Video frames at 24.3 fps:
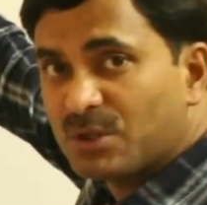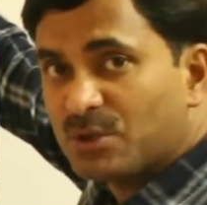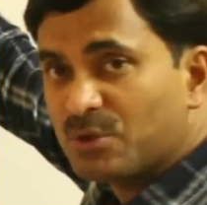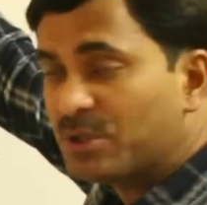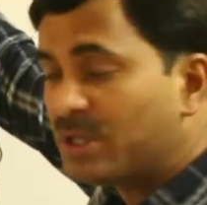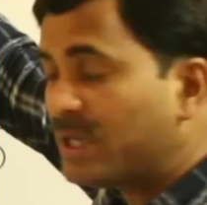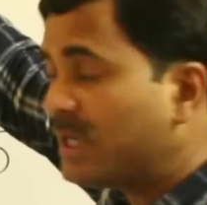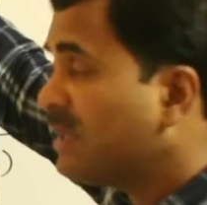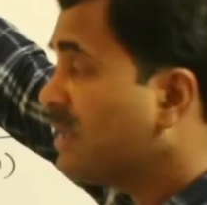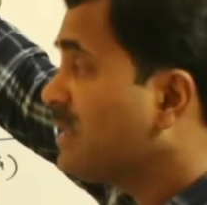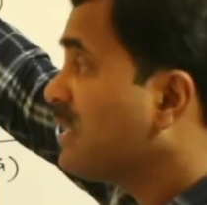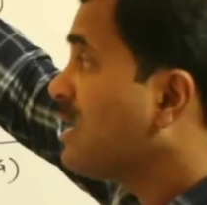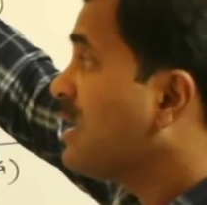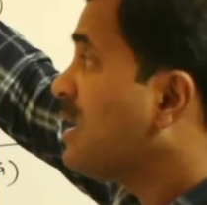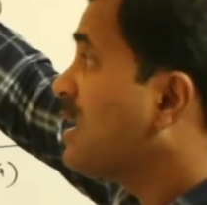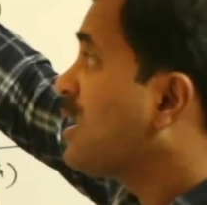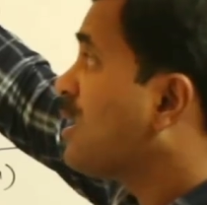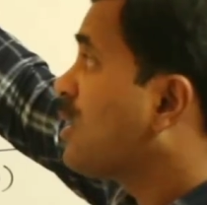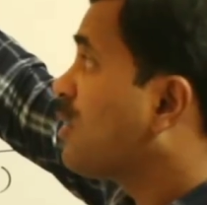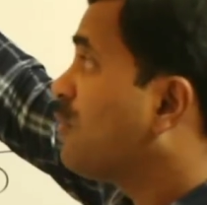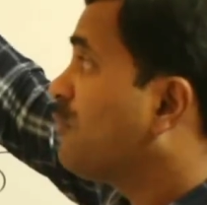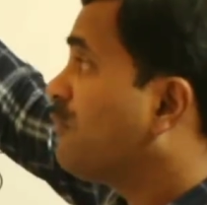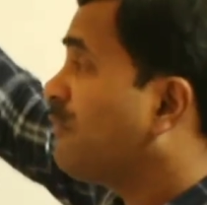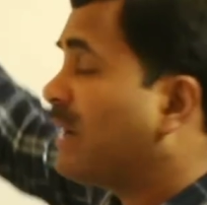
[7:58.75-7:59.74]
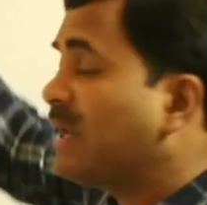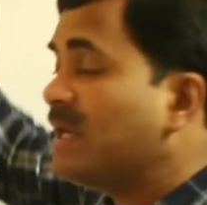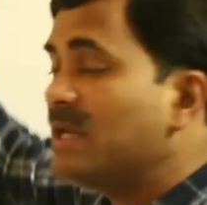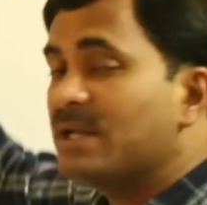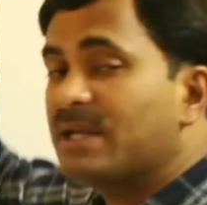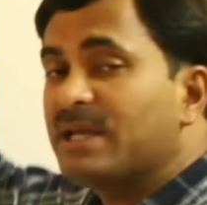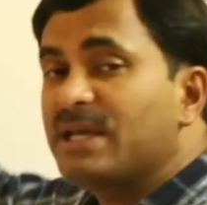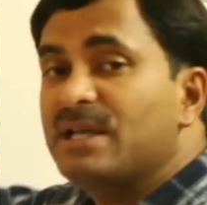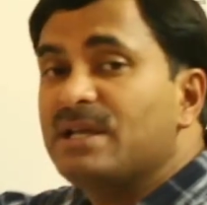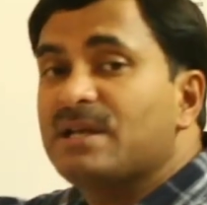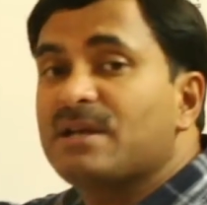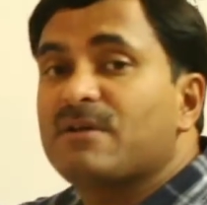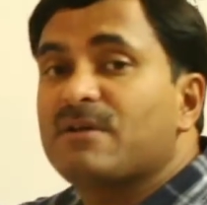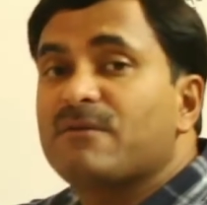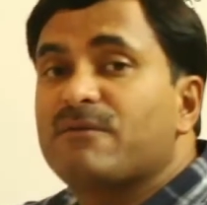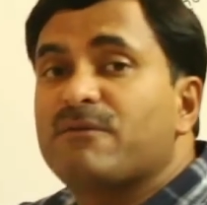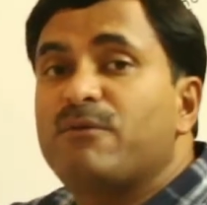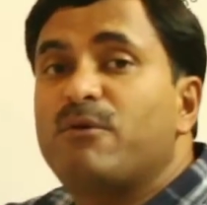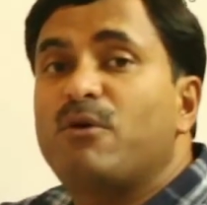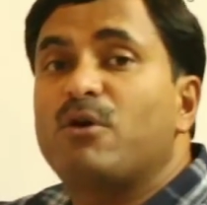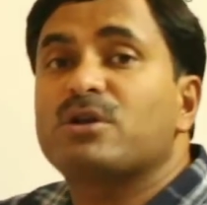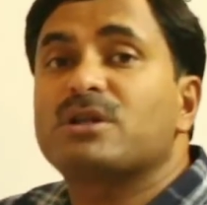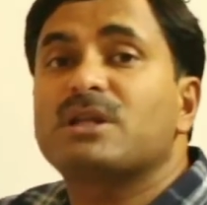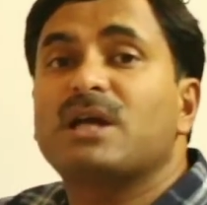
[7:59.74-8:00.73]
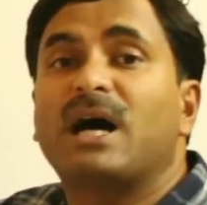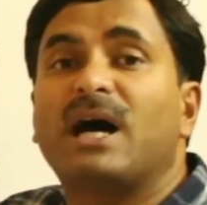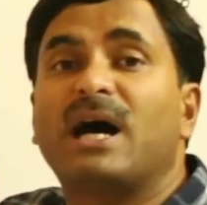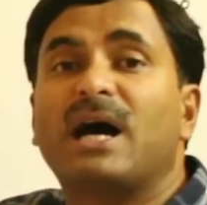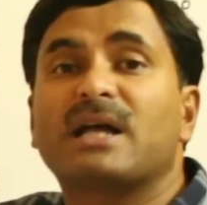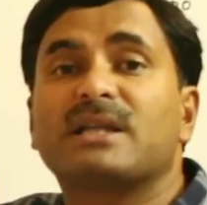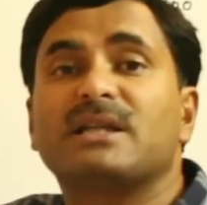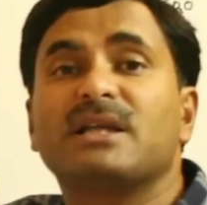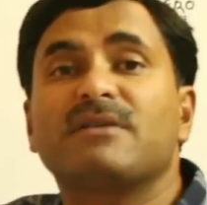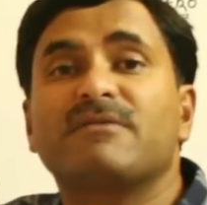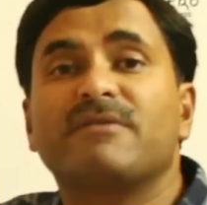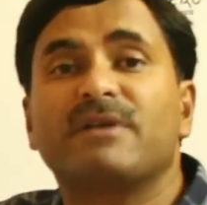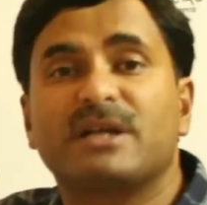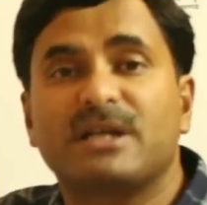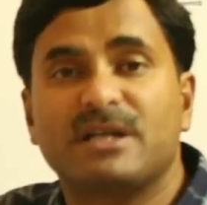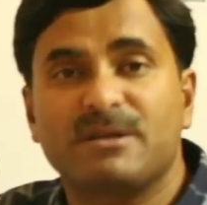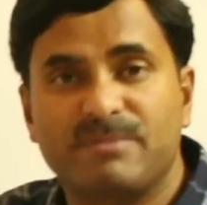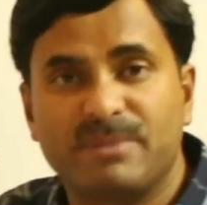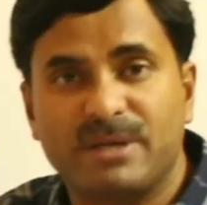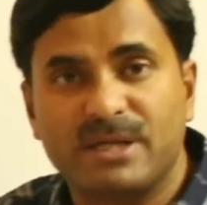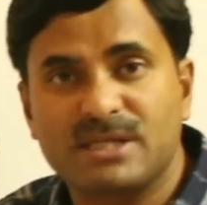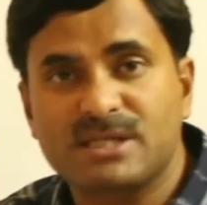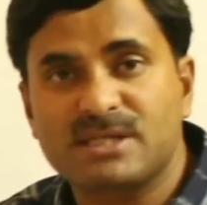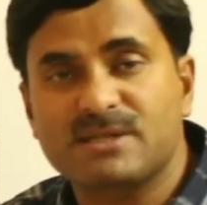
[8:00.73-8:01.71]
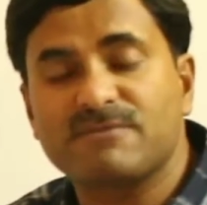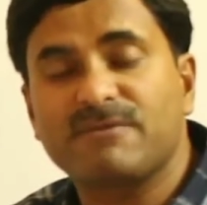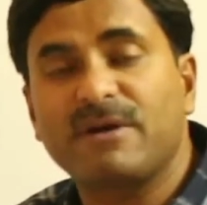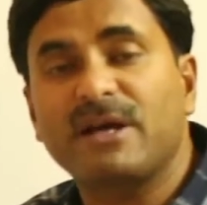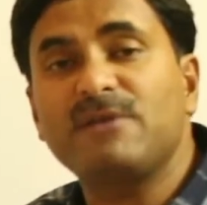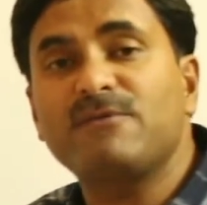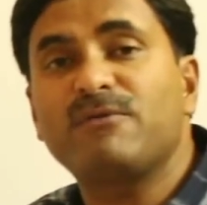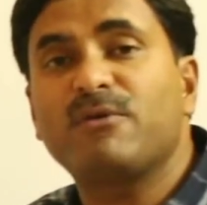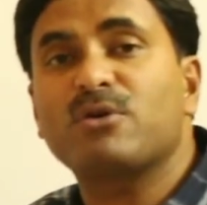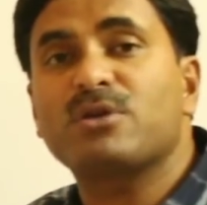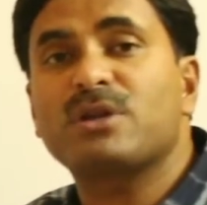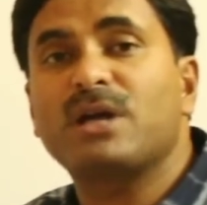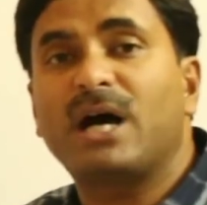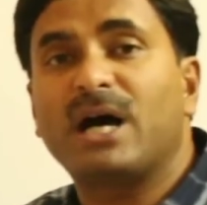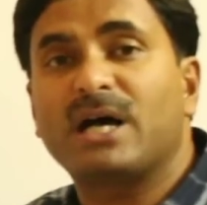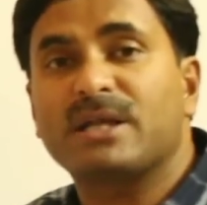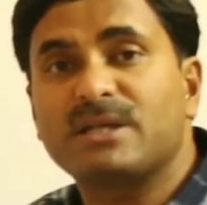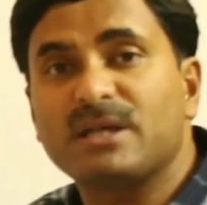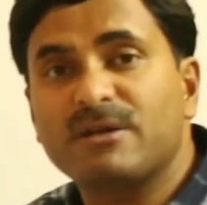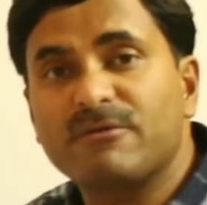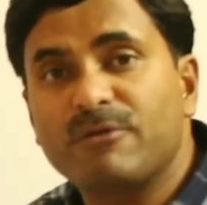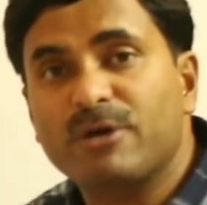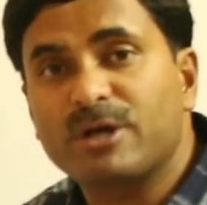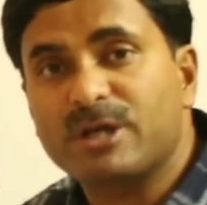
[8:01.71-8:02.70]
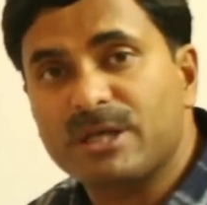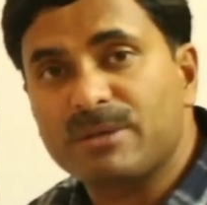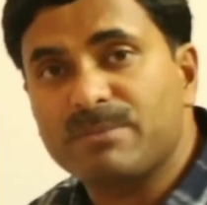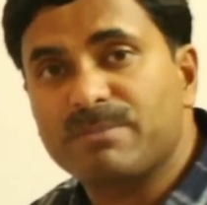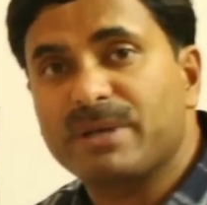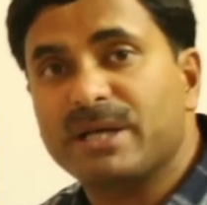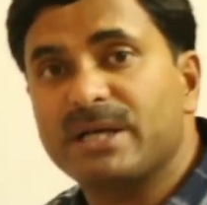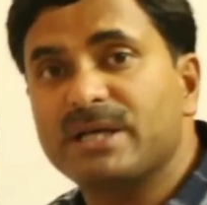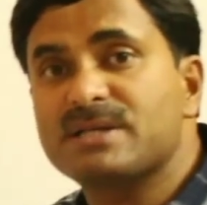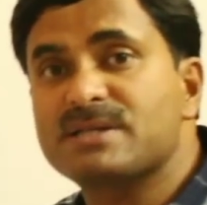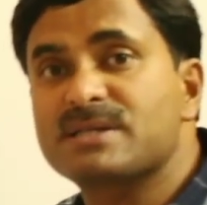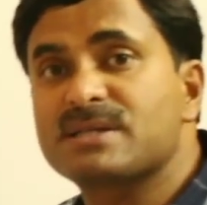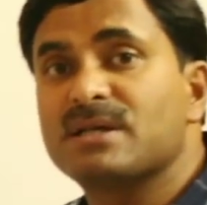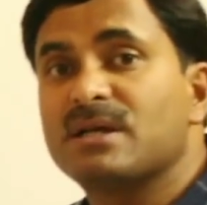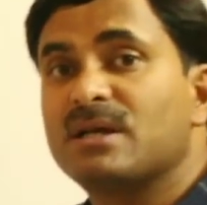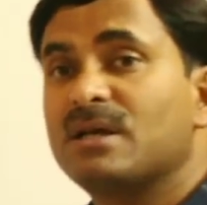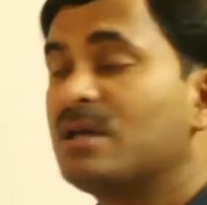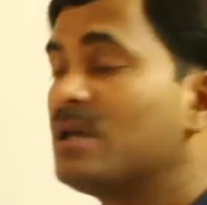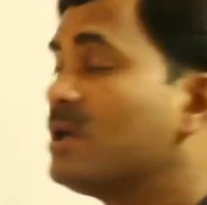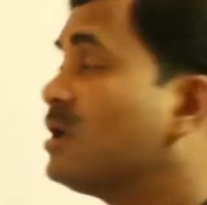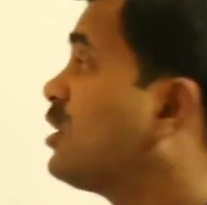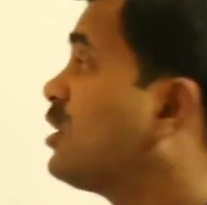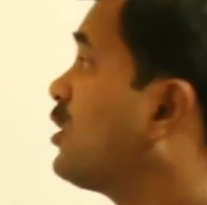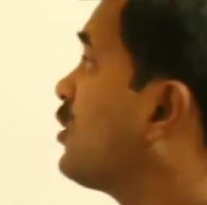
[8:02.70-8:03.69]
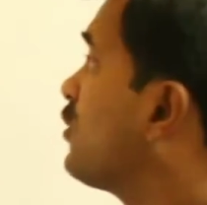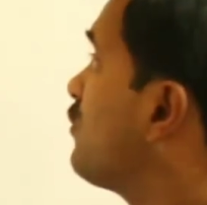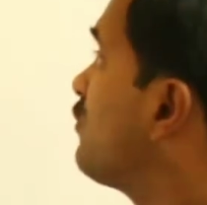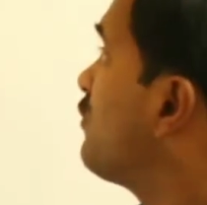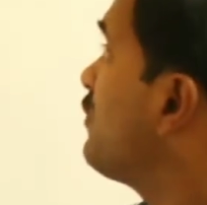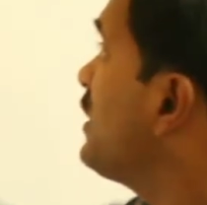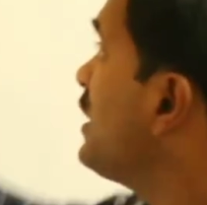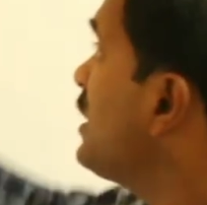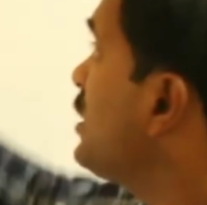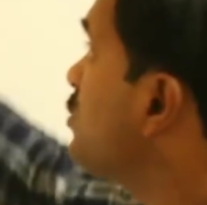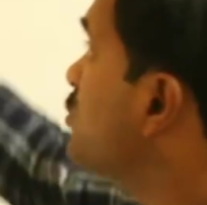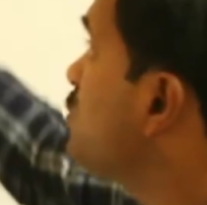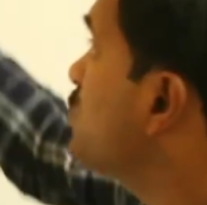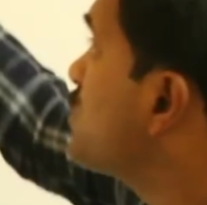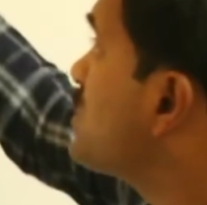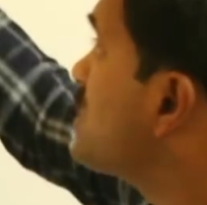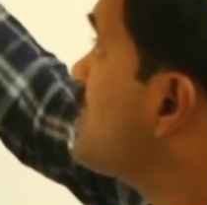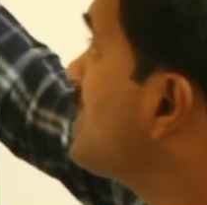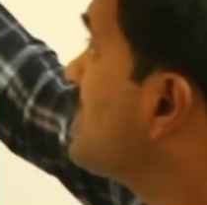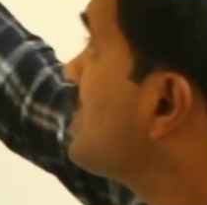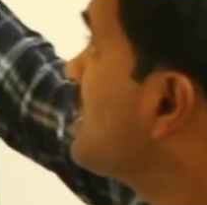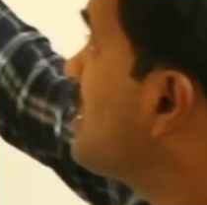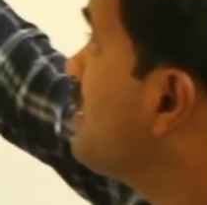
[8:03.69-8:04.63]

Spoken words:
Okay, while in for the other vertebrates, while for the other vertebrates we use the